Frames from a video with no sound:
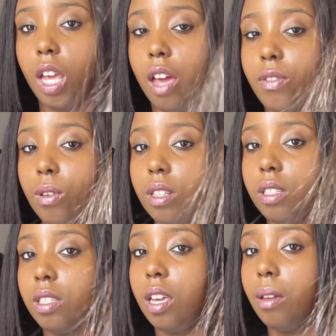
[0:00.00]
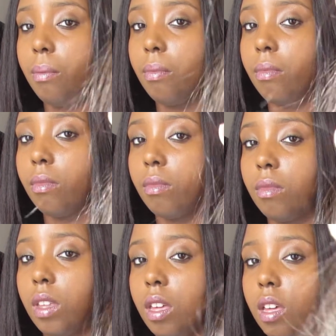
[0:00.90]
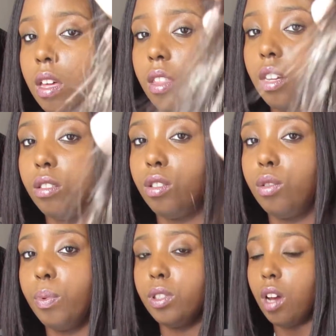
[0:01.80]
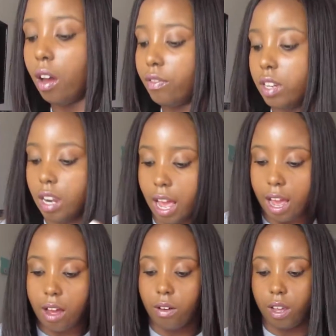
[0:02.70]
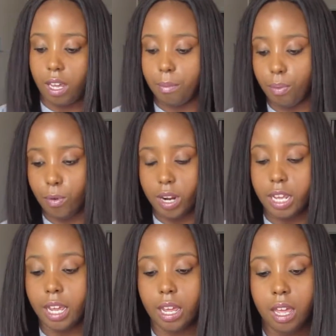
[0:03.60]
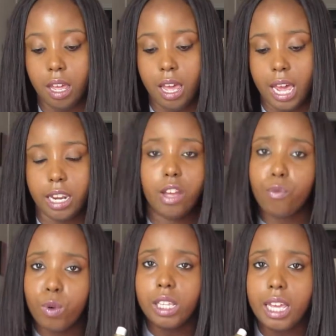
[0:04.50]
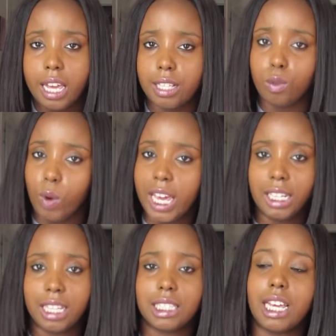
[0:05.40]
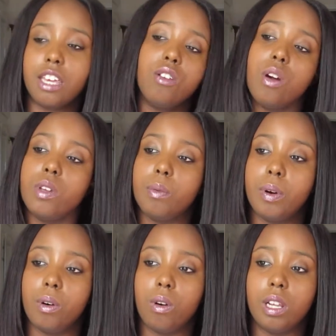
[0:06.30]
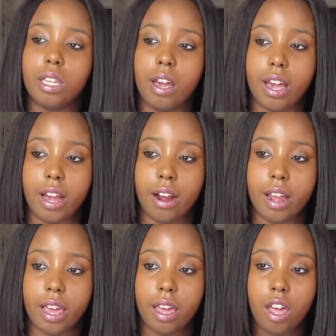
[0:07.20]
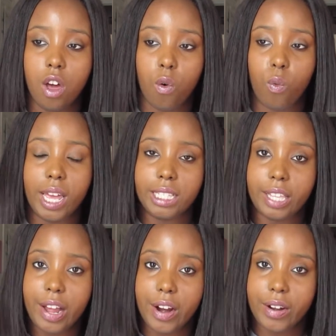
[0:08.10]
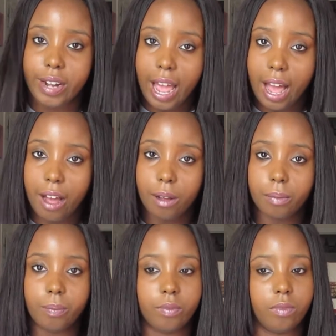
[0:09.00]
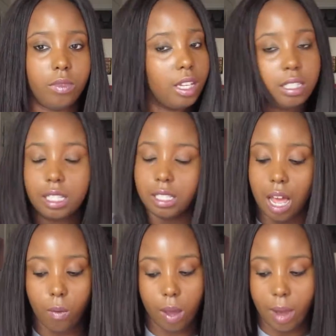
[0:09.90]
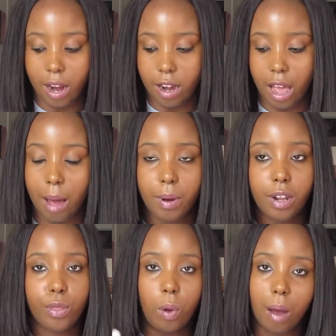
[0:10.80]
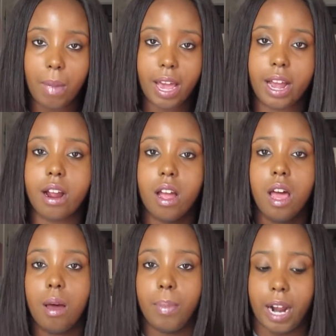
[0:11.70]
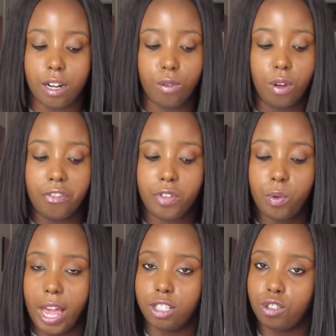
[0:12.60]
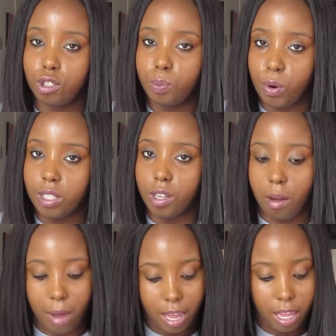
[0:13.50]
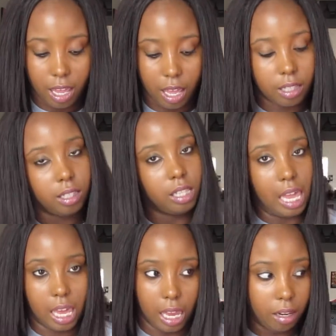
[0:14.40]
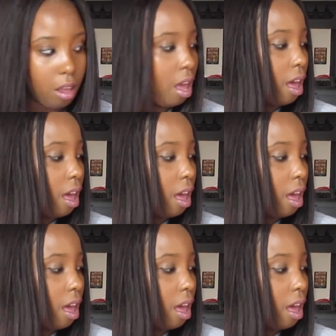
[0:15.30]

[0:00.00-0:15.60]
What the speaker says: If you can see, they're super soft now and pretty, and it really is weightless. Like, you know, when you put oil in your hair, it weighs the hair down. This does not weigh my hair down. I put it throughout my hair, but I do a few extra spritz on my ends, and